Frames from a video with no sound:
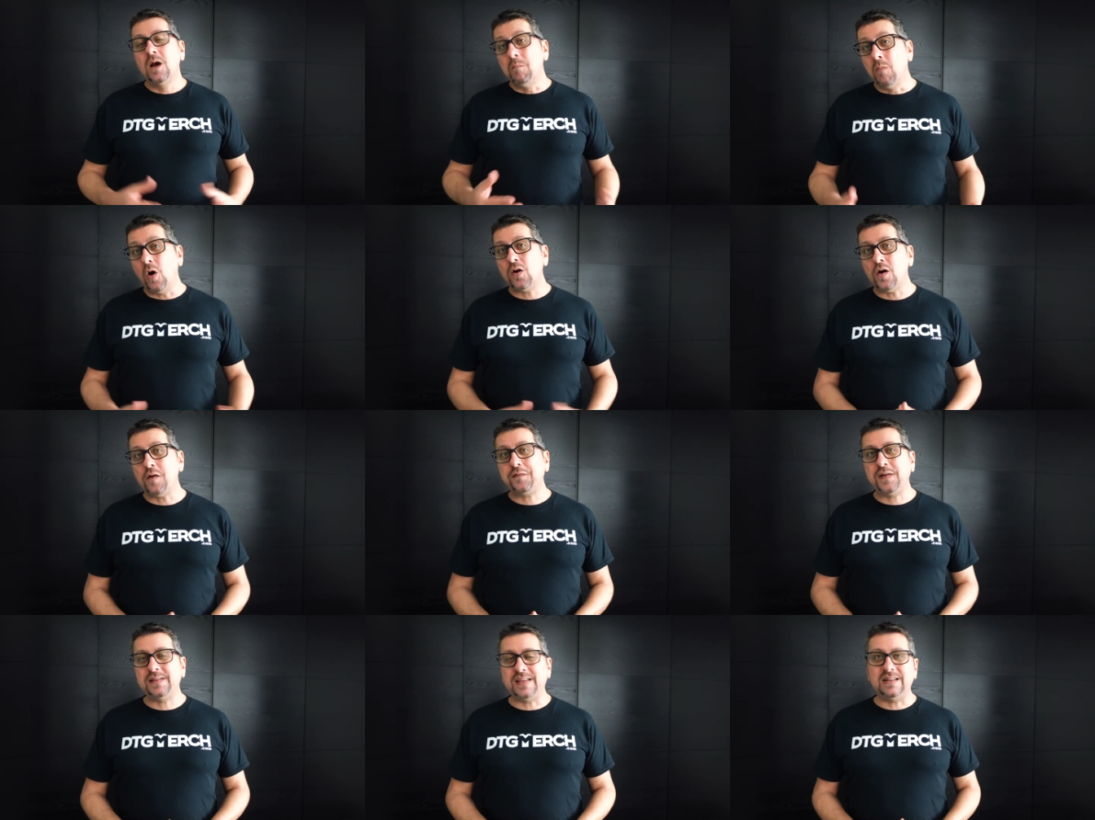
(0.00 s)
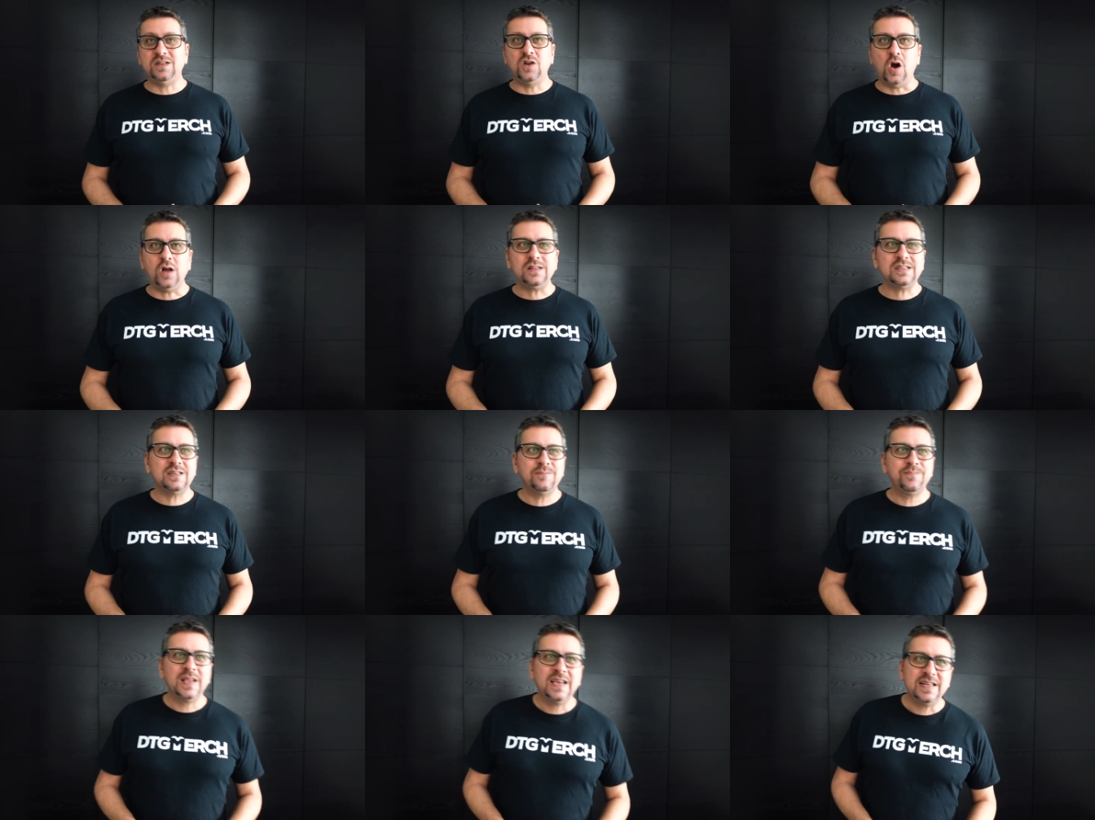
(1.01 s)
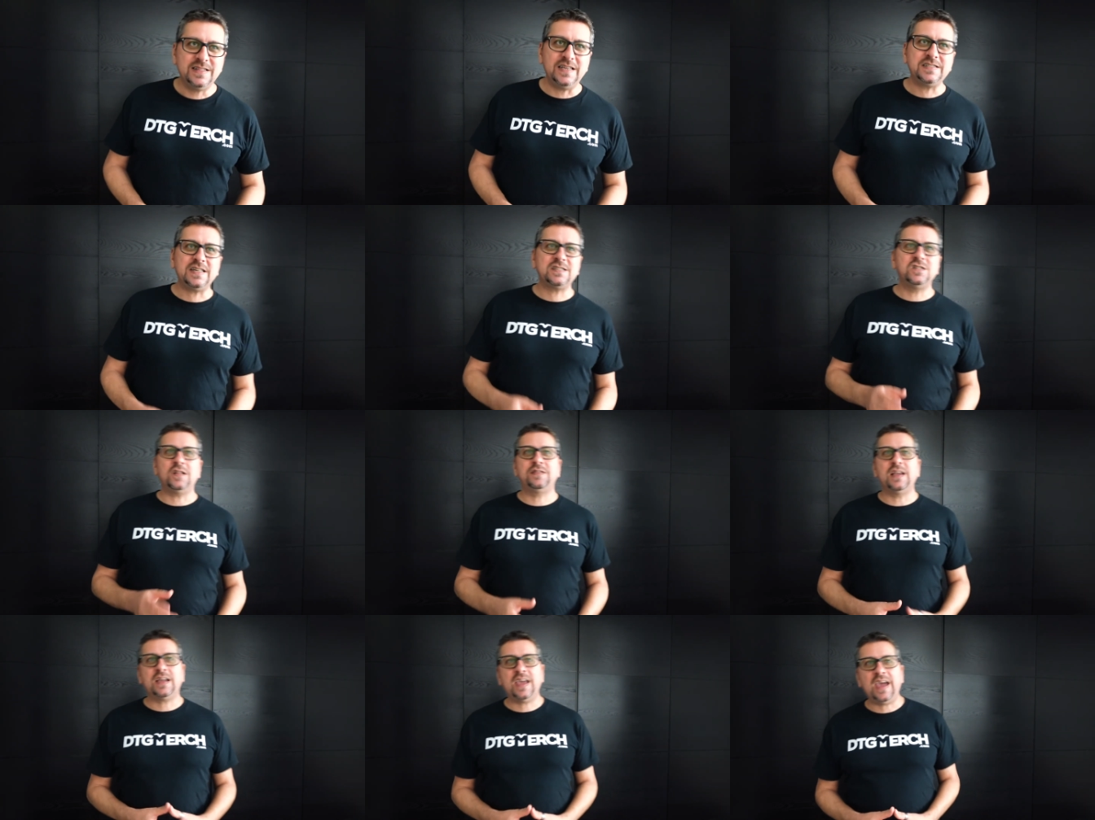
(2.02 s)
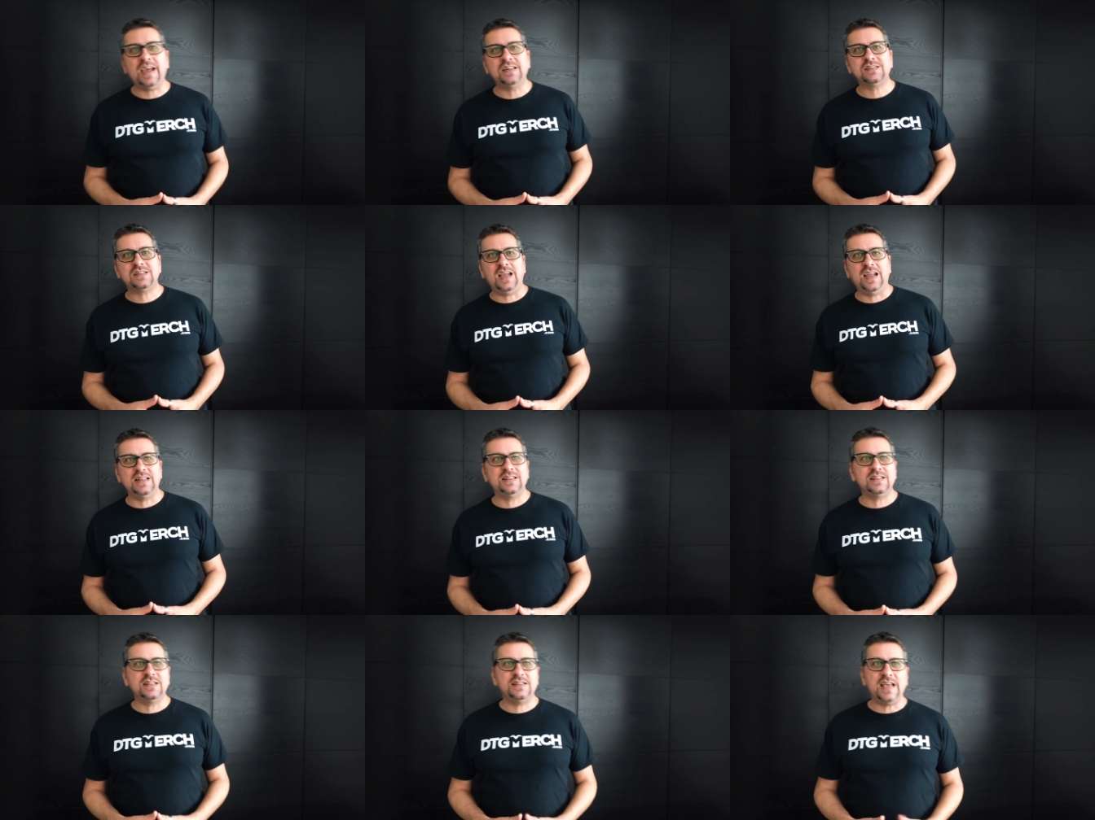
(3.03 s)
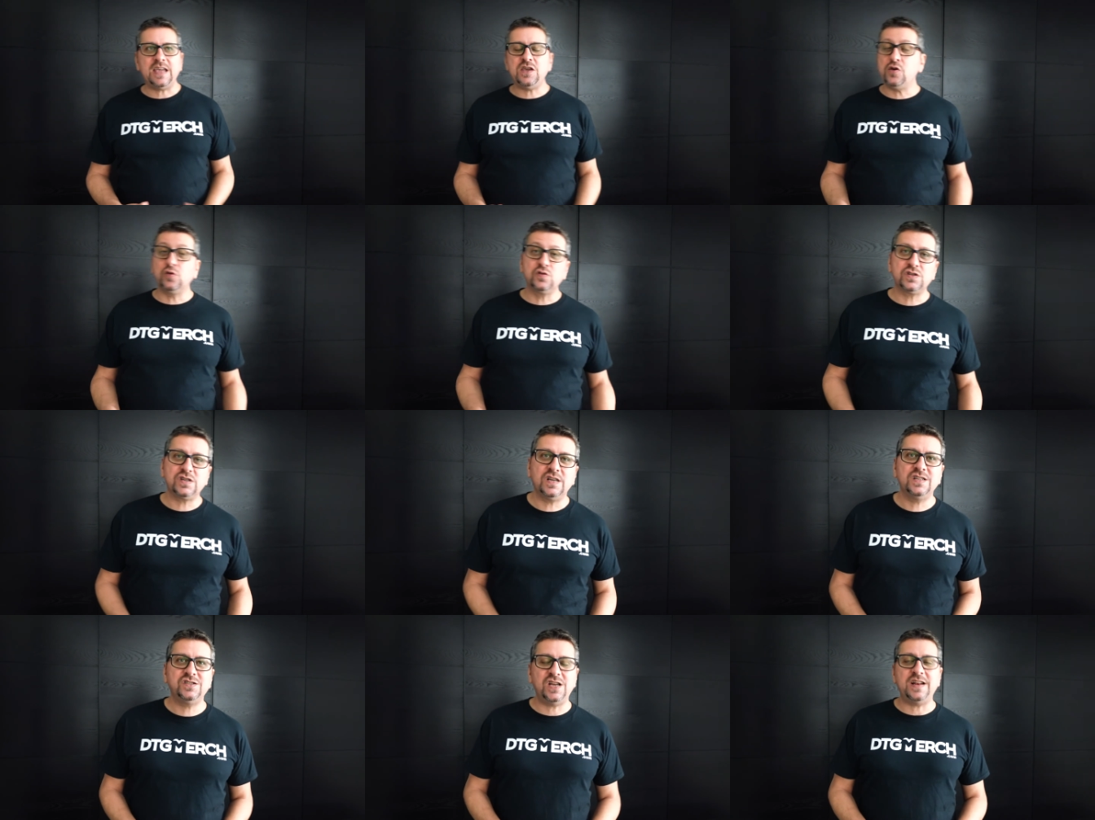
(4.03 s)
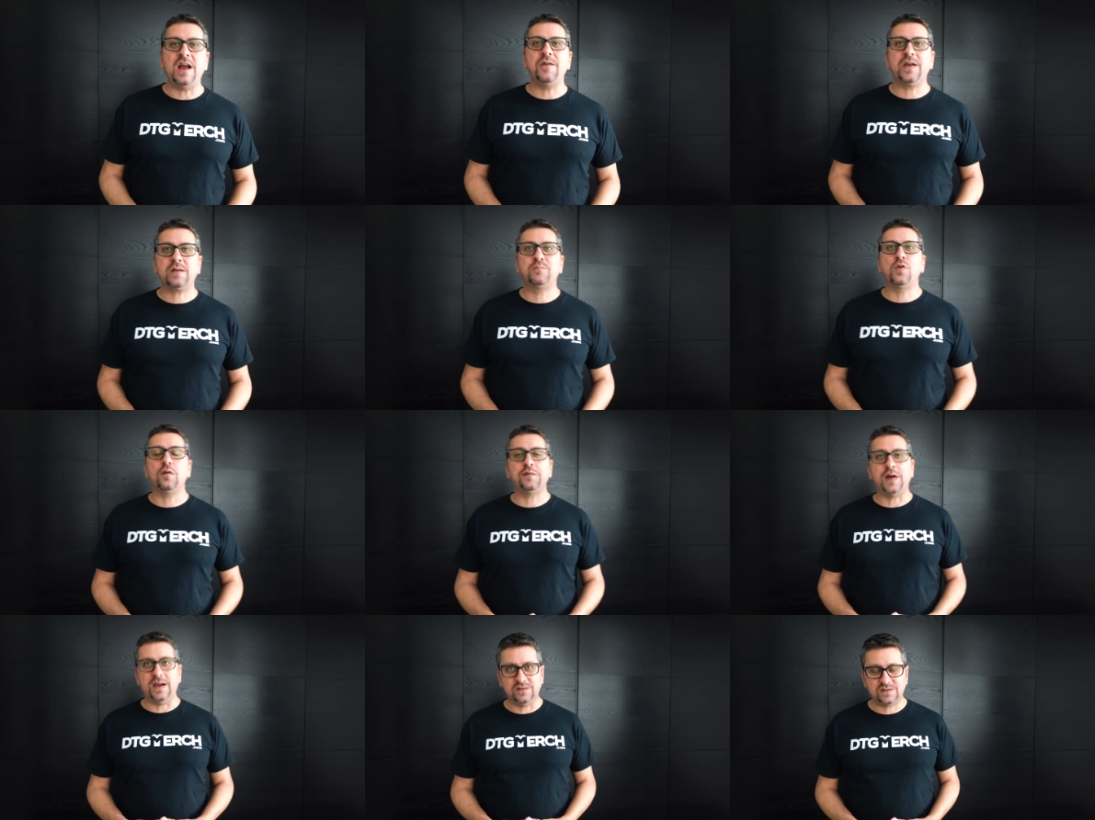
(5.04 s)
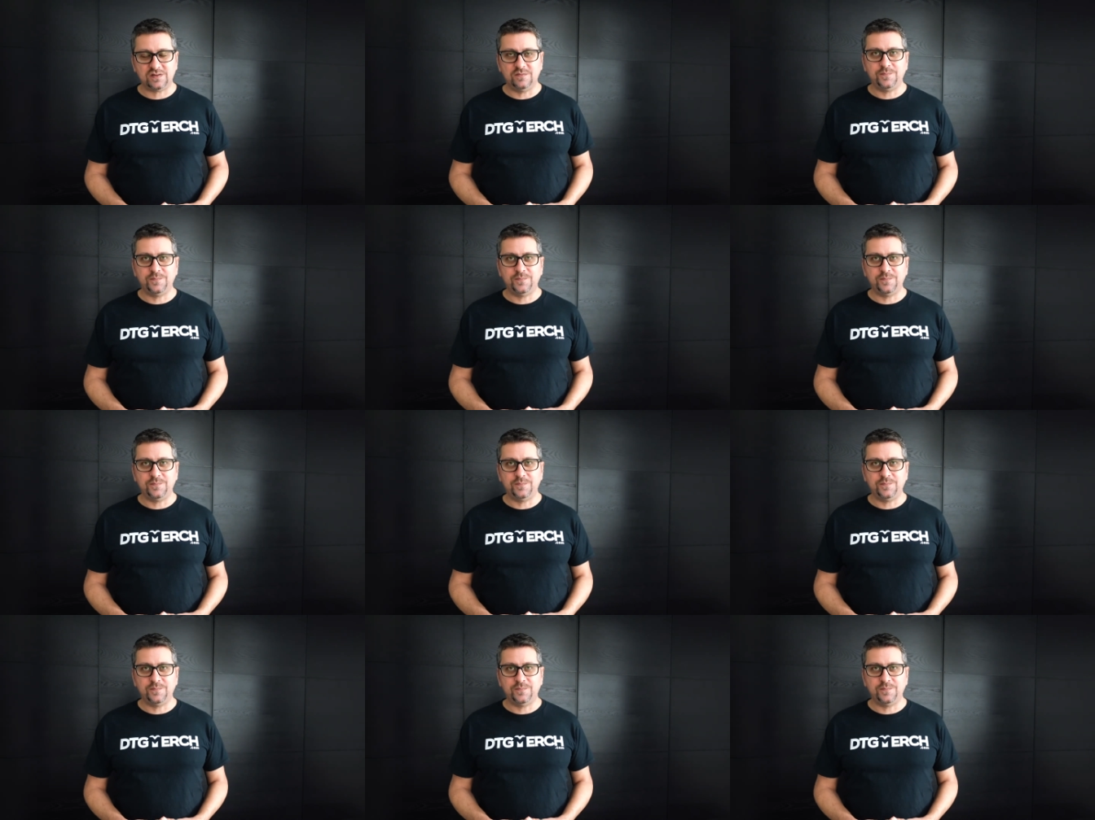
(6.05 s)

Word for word: more often than not, this is not the case and they use generic profiles.